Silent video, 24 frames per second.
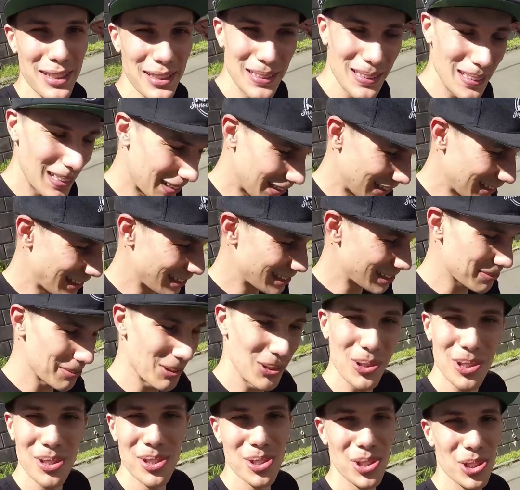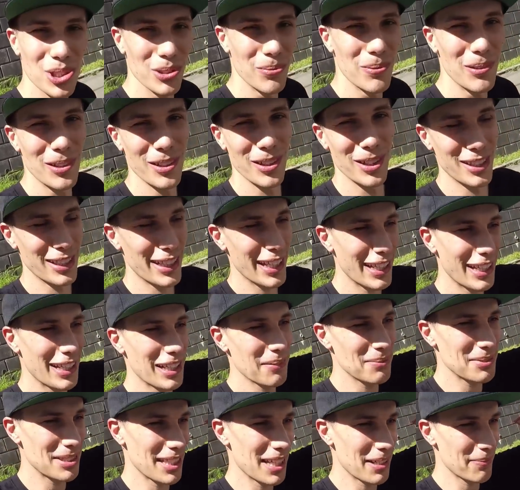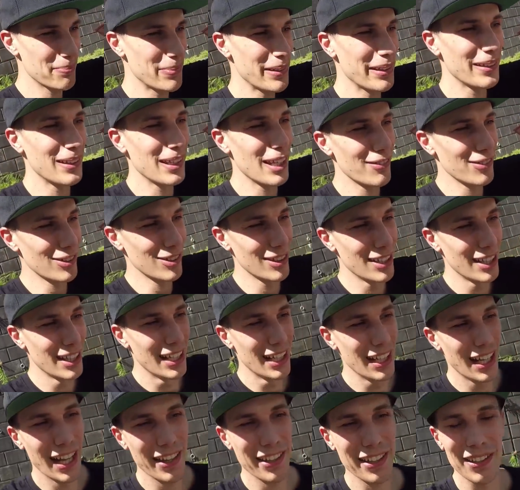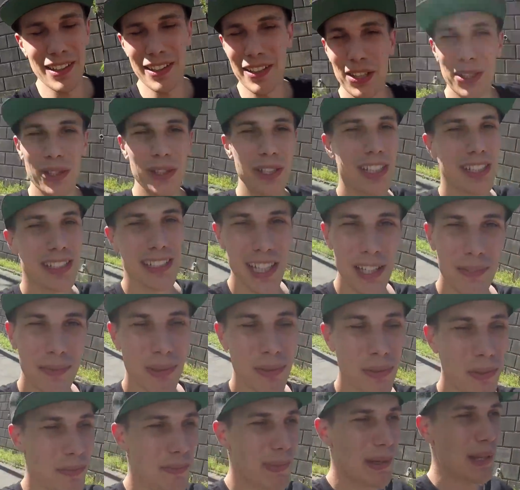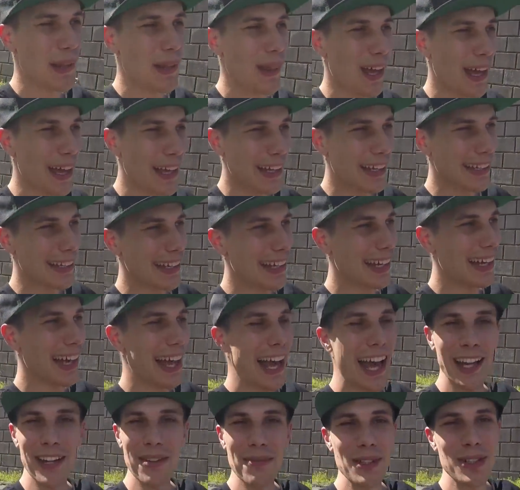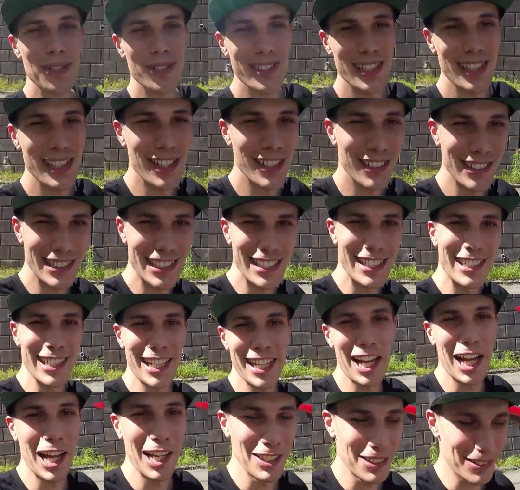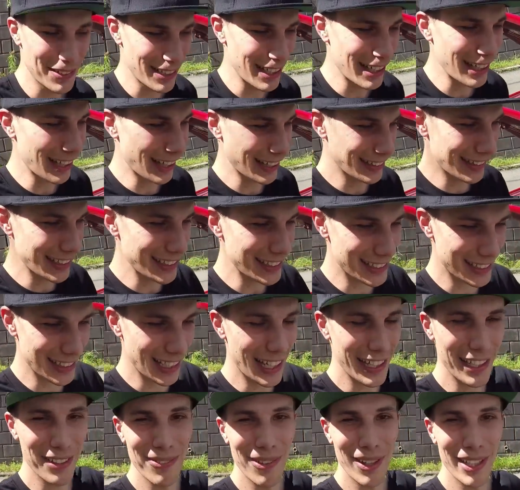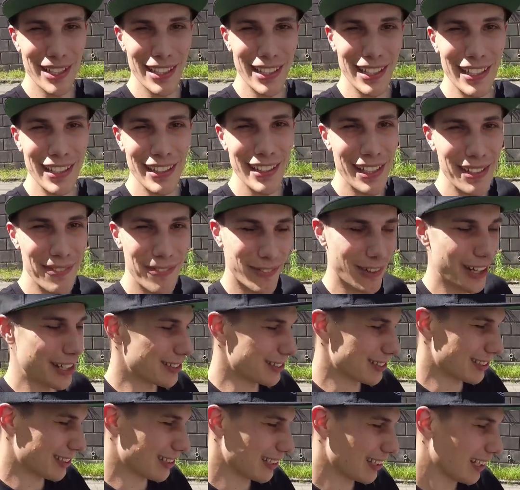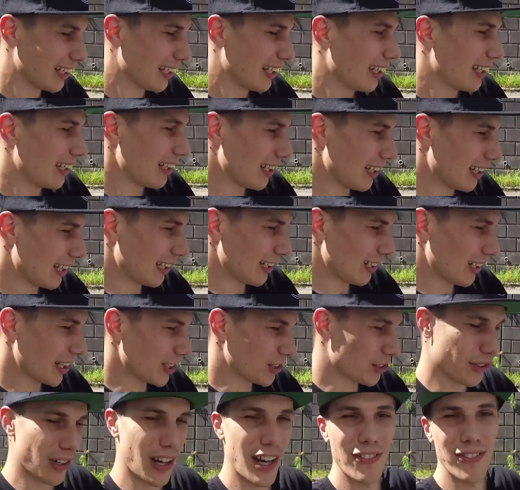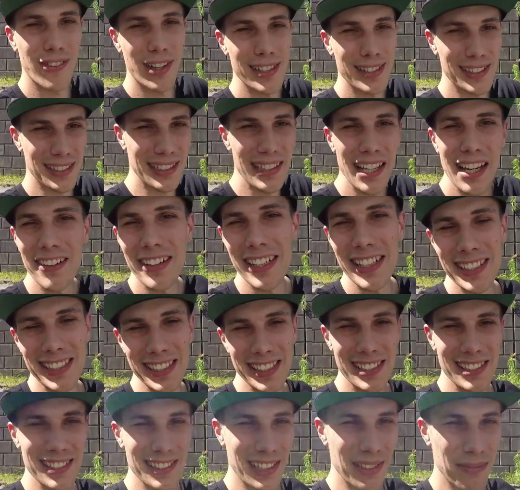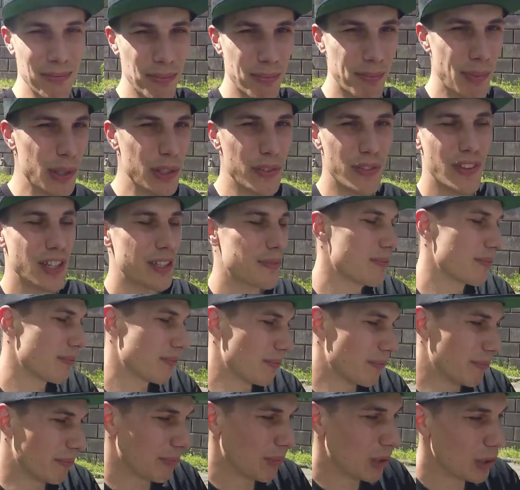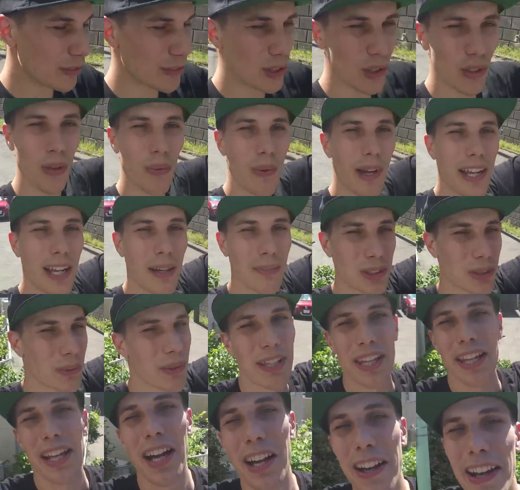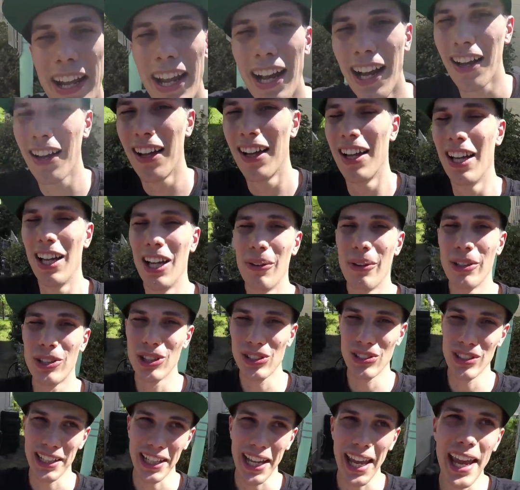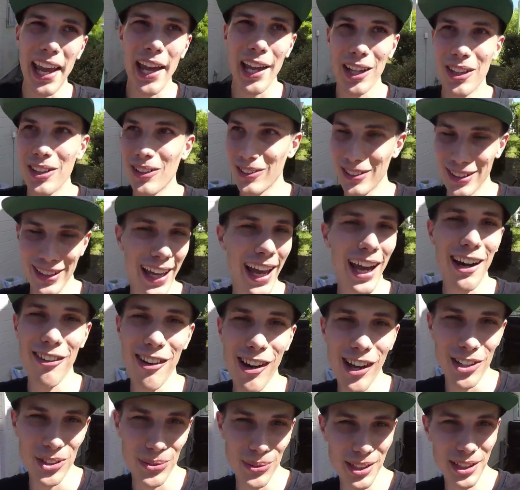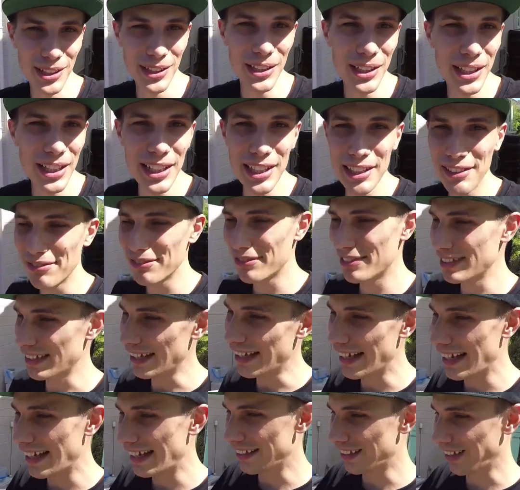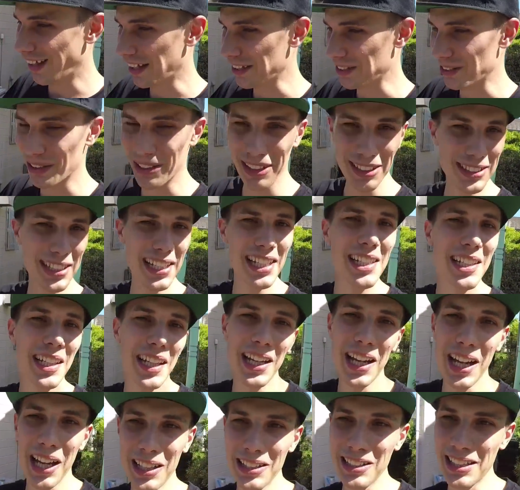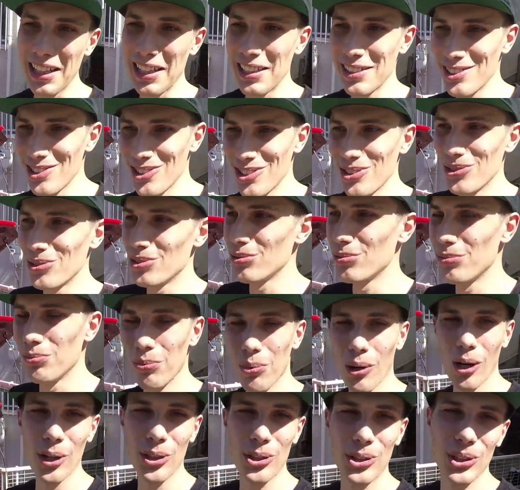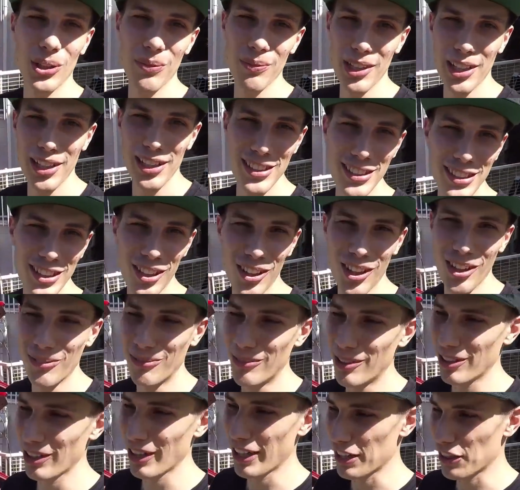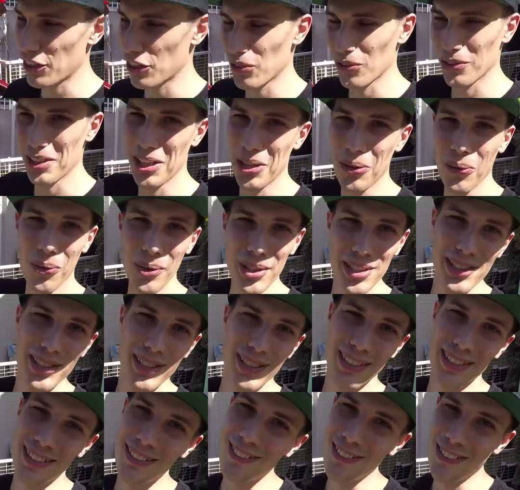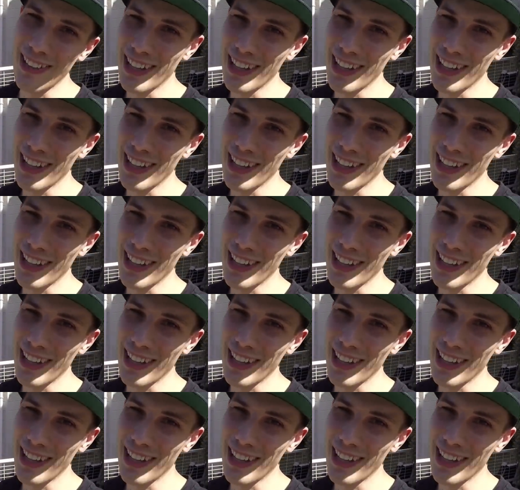a small YouTuber and getting up to that big level. I think like a good example would be like Adam LZ or TJ Hunt, right? Like they started working in their friends' like driveways and garages, and then moved all the way up to where they are now, which is like air-conned garage with a lift. And like, look at TJ Hunt, his new workshop that he's gotten with like 3 hoists and all